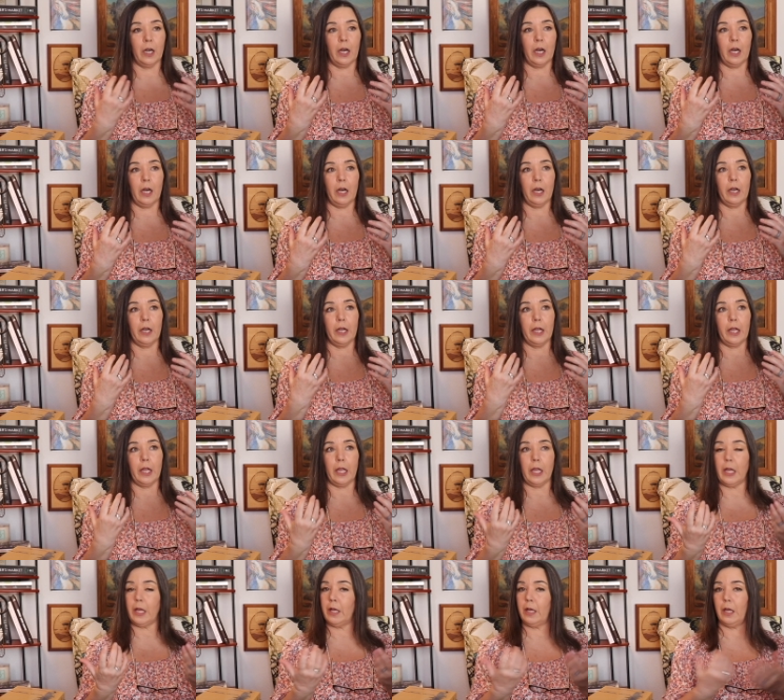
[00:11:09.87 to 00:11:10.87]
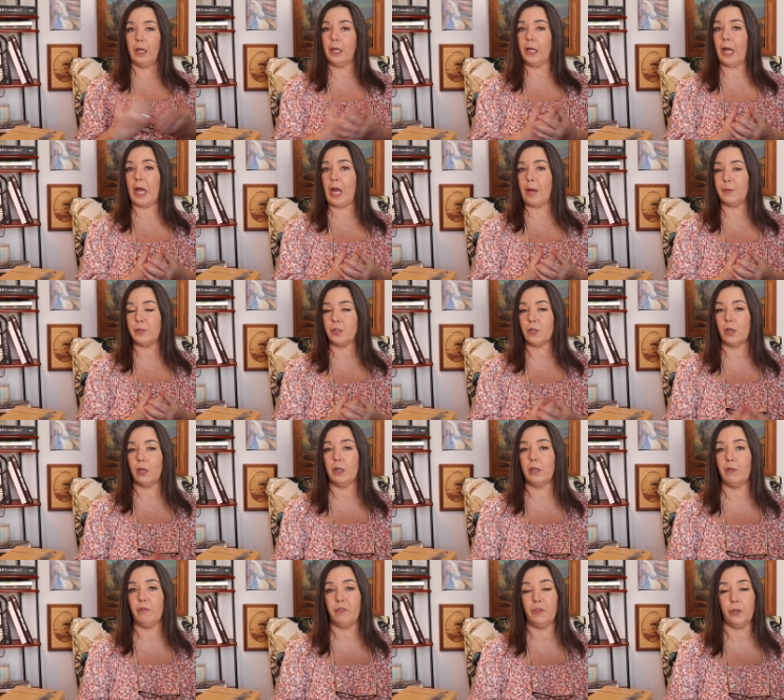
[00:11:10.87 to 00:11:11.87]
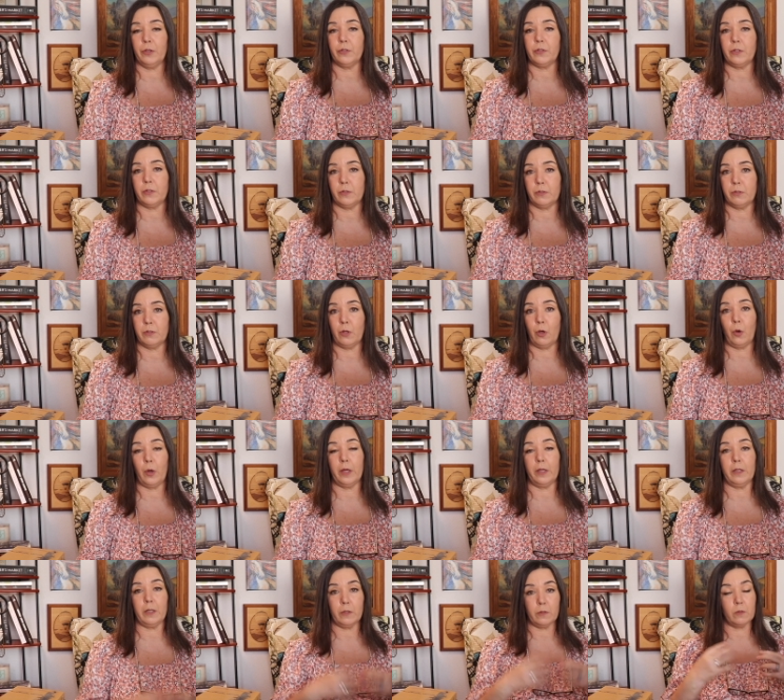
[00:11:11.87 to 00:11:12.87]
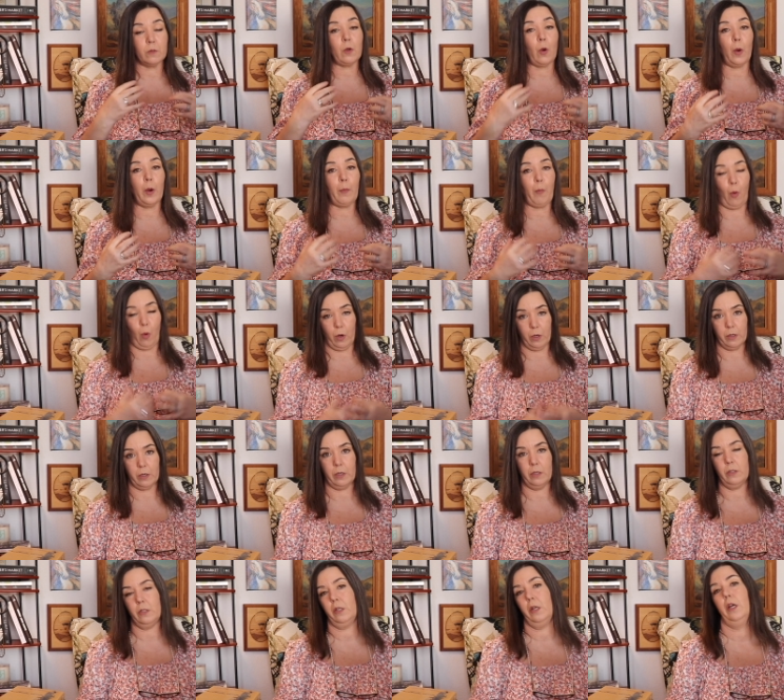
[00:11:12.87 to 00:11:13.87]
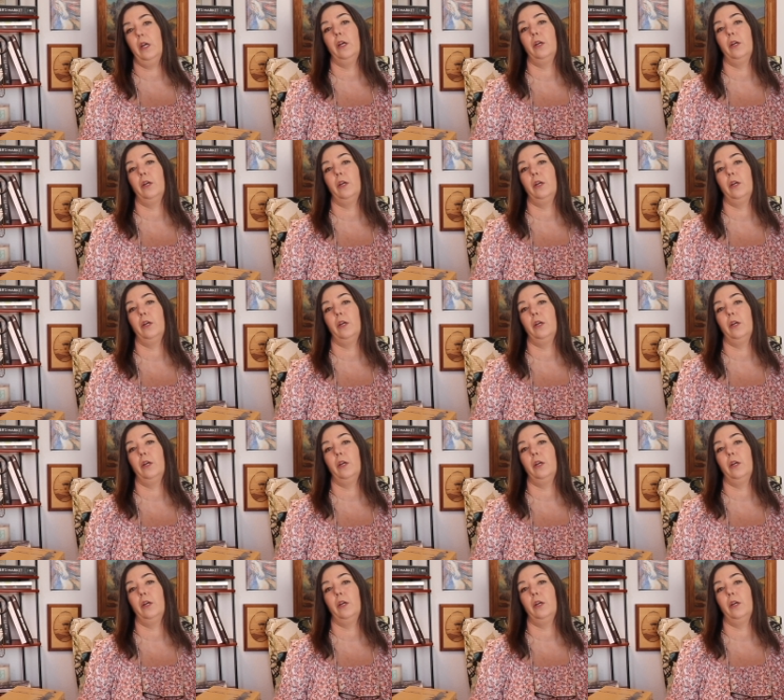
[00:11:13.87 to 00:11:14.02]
uh, it, Amazon feels as though it is so important